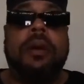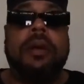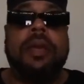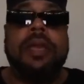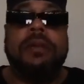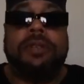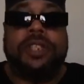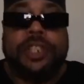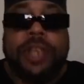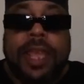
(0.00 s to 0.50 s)

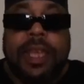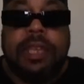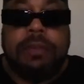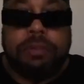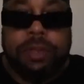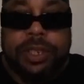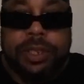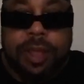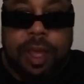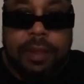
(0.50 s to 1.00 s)
he was shaky.
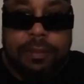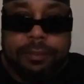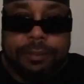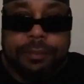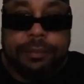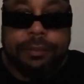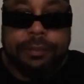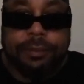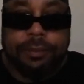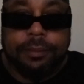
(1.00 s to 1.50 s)
What's up?
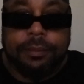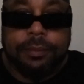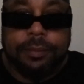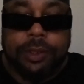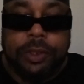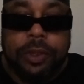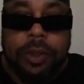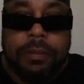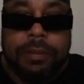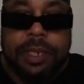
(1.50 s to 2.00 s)

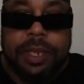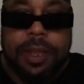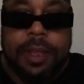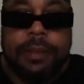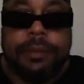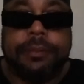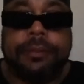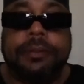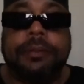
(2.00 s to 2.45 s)
You know what I'm saying?